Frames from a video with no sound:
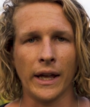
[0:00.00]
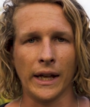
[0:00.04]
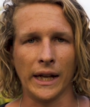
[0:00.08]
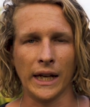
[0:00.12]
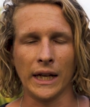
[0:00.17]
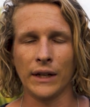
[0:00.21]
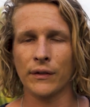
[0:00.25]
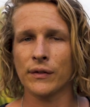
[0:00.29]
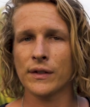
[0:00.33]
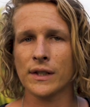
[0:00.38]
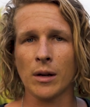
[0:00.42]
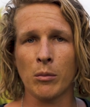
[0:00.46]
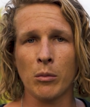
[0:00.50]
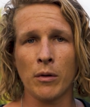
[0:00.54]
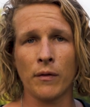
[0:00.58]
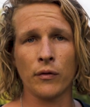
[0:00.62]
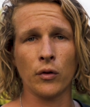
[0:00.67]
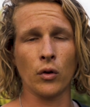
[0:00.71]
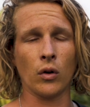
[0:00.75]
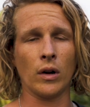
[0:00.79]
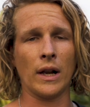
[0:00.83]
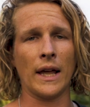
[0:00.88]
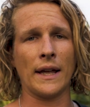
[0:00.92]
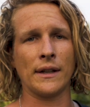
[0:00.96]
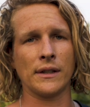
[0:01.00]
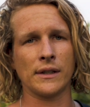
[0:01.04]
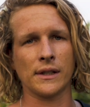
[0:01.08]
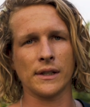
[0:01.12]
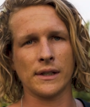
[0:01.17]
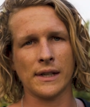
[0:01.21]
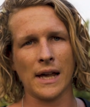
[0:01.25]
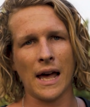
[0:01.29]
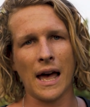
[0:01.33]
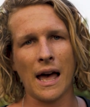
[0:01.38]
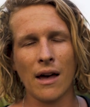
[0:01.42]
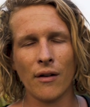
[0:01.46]
If some of your
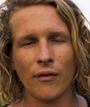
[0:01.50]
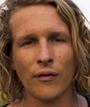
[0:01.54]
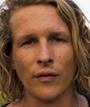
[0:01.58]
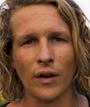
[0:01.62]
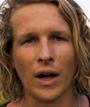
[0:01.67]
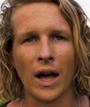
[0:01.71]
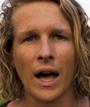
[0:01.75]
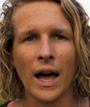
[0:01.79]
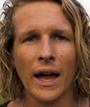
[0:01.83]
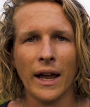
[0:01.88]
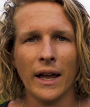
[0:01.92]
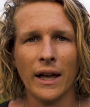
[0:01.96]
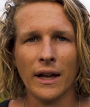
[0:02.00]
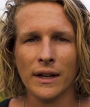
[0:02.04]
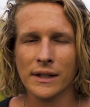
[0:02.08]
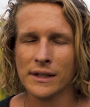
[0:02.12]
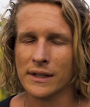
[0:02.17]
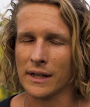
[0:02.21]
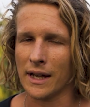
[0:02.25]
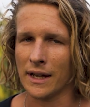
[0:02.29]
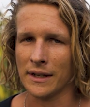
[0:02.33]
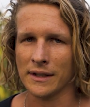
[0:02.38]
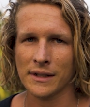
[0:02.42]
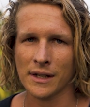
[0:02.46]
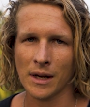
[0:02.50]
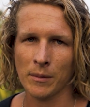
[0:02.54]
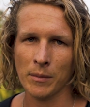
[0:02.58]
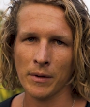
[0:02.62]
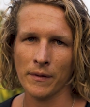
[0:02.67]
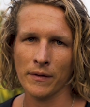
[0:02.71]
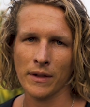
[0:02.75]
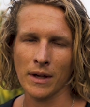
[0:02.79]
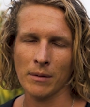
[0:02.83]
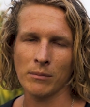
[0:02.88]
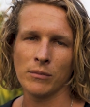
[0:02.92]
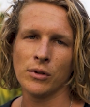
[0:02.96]
lenses have IS and some
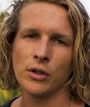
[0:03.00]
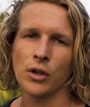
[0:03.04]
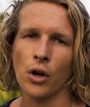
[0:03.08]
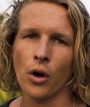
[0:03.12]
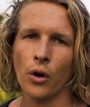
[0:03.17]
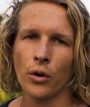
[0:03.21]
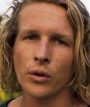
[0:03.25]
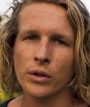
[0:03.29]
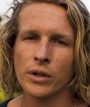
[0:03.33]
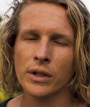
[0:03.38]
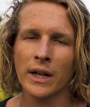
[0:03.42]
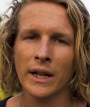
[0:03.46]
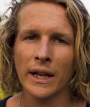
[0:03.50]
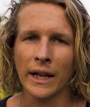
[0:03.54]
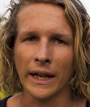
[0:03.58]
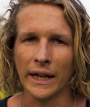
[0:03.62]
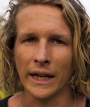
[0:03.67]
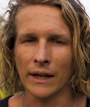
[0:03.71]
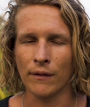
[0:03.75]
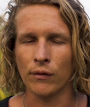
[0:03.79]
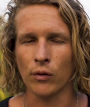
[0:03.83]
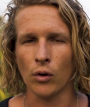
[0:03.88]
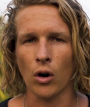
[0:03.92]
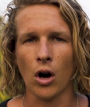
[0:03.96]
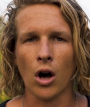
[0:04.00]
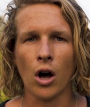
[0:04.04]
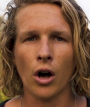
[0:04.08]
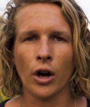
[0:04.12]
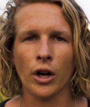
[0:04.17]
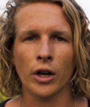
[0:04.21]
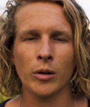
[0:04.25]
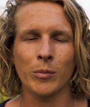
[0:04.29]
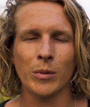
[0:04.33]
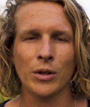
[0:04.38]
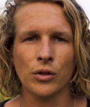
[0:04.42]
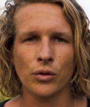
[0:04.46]
of them don't, if you are
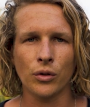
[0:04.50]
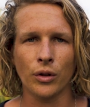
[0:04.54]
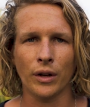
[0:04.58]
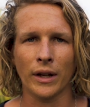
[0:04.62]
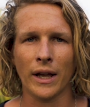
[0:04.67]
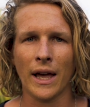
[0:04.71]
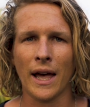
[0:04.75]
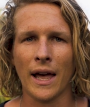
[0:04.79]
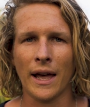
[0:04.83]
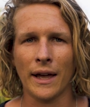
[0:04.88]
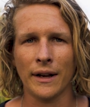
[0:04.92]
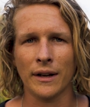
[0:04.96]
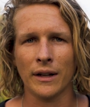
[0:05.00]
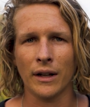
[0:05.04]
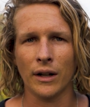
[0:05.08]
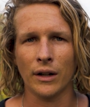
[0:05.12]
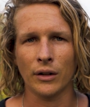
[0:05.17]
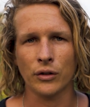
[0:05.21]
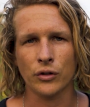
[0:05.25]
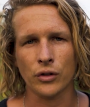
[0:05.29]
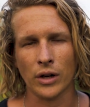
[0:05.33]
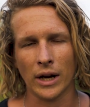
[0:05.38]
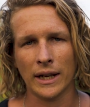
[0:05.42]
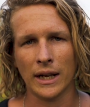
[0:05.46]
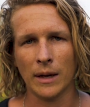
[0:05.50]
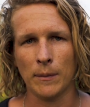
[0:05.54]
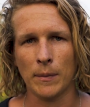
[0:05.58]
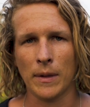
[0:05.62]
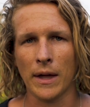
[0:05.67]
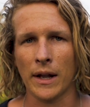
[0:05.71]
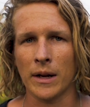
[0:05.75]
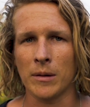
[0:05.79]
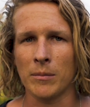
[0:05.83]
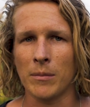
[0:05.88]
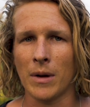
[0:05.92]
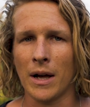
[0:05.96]
going to be shooting handheld, try keep
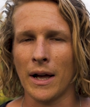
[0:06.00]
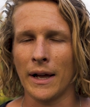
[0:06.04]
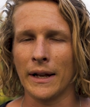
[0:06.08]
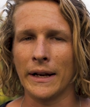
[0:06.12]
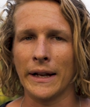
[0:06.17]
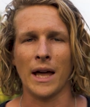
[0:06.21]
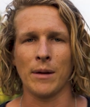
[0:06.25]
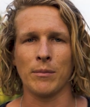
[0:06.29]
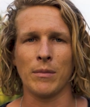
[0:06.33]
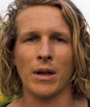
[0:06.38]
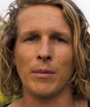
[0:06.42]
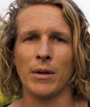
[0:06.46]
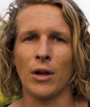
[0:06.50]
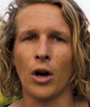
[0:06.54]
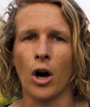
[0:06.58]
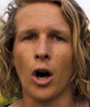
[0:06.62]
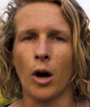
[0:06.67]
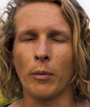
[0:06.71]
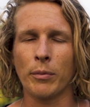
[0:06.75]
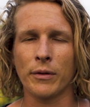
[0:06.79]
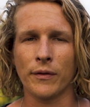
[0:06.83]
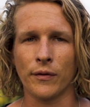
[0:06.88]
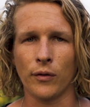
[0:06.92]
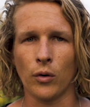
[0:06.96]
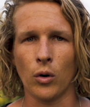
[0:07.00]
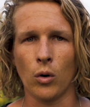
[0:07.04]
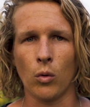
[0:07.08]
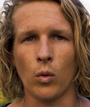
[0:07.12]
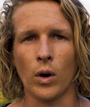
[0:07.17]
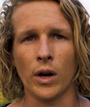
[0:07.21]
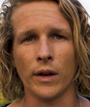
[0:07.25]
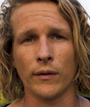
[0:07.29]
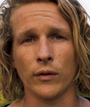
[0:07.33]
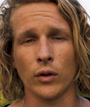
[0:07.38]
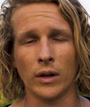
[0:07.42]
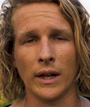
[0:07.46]
that in mind and maybe opt for
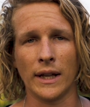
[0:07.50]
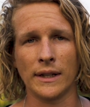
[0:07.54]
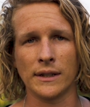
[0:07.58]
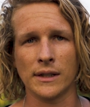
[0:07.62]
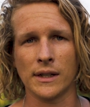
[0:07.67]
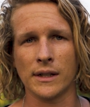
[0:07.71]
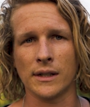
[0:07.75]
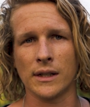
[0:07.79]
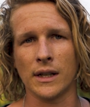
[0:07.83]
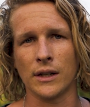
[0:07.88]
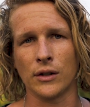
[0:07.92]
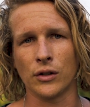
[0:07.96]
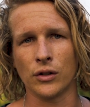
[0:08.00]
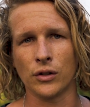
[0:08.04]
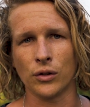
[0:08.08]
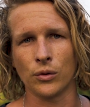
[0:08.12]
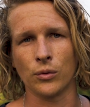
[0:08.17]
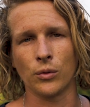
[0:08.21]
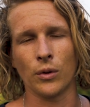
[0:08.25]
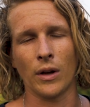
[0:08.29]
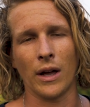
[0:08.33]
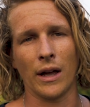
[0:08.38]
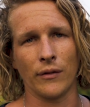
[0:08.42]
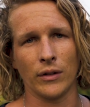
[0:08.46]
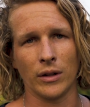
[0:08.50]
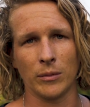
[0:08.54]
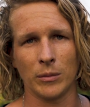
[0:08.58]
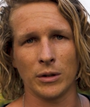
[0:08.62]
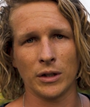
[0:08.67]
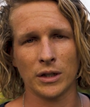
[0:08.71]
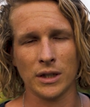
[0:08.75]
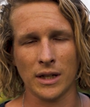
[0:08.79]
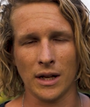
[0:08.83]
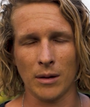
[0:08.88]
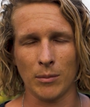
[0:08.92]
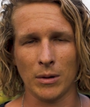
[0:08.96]
one of your lenses that do have
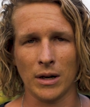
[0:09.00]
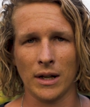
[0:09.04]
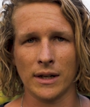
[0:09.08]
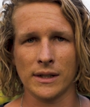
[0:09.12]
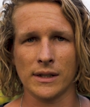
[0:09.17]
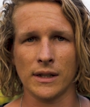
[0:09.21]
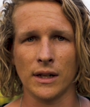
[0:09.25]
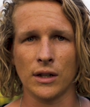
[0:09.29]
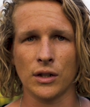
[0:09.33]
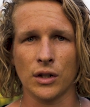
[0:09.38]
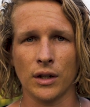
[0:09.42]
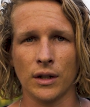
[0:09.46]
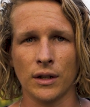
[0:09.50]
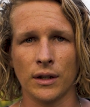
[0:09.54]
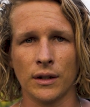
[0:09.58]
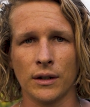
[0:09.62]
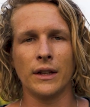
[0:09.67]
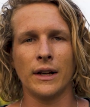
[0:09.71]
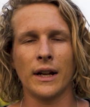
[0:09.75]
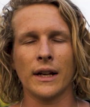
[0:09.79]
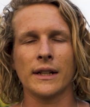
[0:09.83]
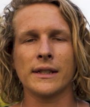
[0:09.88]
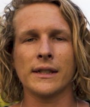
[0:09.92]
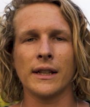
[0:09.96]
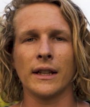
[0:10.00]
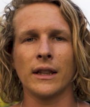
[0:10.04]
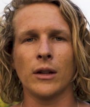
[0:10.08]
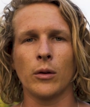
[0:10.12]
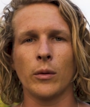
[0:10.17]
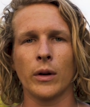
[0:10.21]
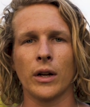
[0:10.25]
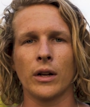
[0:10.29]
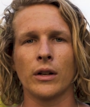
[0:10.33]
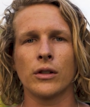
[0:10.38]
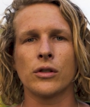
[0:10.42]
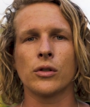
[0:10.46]
image stabilization. The next thing that
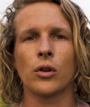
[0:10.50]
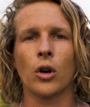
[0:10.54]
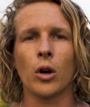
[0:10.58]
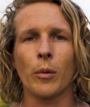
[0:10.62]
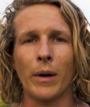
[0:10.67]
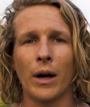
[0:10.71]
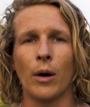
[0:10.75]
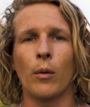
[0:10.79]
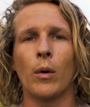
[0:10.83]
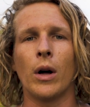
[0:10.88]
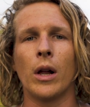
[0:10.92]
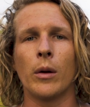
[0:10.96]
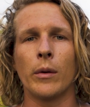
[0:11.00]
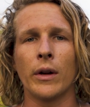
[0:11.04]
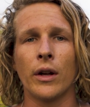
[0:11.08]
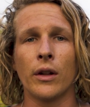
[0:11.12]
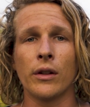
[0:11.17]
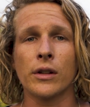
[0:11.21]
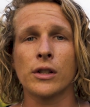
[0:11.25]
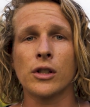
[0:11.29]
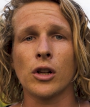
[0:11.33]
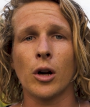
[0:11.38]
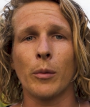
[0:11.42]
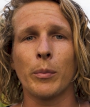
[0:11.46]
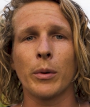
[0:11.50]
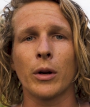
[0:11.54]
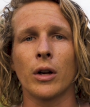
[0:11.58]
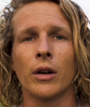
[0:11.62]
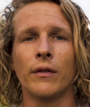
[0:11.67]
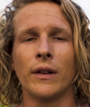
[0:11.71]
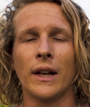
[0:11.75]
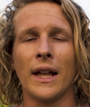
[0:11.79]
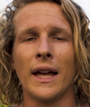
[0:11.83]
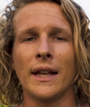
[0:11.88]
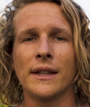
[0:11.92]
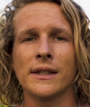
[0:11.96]
we're going to talk about while we're on the topic
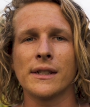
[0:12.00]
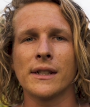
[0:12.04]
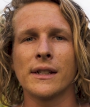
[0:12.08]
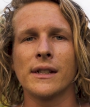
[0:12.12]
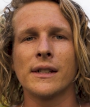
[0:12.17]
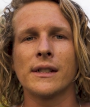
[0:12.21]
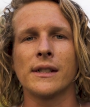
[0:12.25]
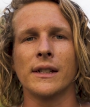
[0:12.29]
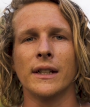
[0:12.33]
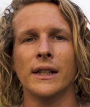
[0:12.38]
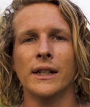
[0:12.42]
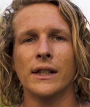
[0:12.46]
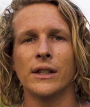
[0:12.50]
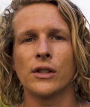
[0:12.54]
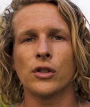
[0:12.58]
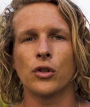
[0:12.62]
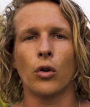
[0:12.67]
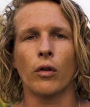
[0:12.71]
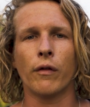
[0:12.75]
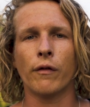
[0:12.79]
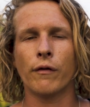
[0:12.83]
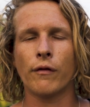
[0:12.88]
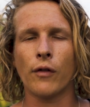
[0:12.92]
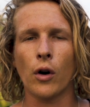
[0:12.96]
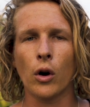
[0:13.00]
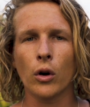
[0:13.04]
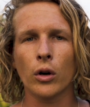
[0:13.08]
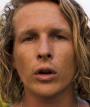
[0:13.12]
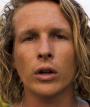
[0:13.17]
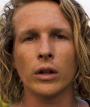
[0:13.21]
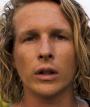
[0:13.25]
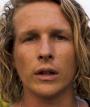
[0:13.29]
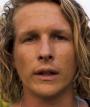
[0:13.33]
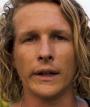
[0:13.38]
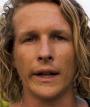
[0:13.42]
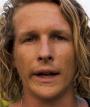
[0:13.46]
of lenses is your
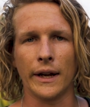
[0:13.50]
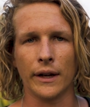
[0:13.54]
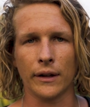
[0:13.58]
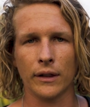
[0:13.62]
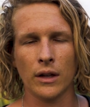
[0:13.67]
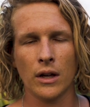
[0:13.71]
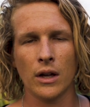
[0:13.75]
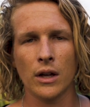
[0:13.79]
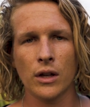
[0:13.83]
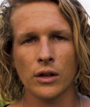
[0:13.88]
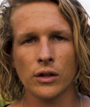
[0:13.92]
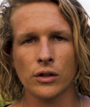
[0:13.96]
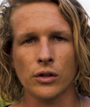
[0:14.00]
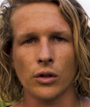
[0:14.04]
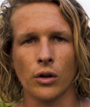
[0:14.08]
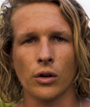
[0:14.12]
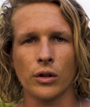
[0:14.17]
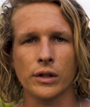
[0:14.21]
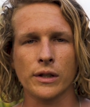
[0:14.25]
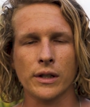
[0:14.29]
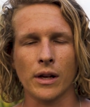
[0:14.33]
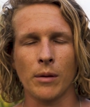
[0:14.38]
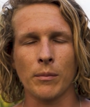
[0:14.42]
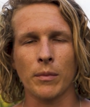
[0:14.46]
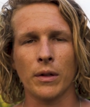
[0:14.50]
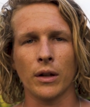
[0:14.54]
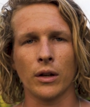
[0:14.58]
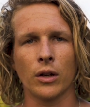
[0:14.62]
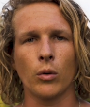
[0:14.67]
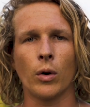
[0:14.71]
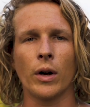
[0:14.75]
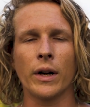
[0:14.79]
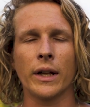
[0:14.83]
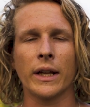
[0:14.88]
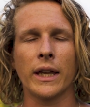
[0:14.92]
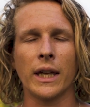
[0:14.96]
focal length. So something
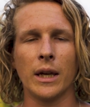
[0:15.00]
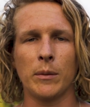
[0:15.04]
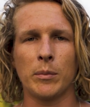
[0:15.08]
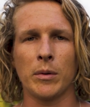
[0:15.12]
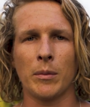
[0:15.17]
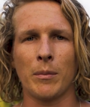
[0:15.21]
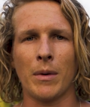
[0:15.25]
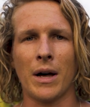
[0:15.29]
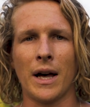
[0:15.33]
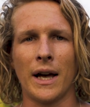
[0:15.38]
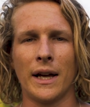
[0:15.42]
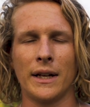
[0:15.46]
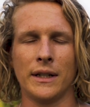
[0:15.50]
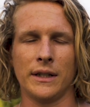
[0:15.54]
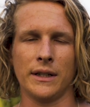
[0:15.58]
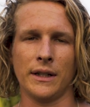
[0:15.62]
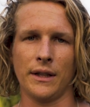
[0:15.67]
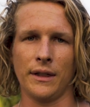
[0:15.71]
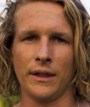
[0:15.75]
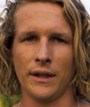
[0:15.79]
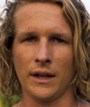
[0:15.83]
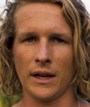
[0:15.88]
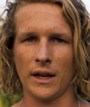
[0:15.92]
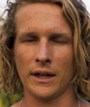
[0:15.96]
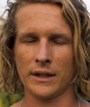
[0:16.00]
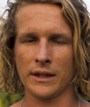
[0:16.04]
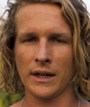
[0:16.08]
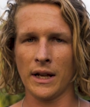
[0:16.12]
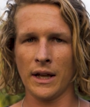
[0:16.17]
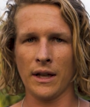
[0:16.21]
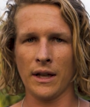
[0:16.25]
you want to keep in mind, that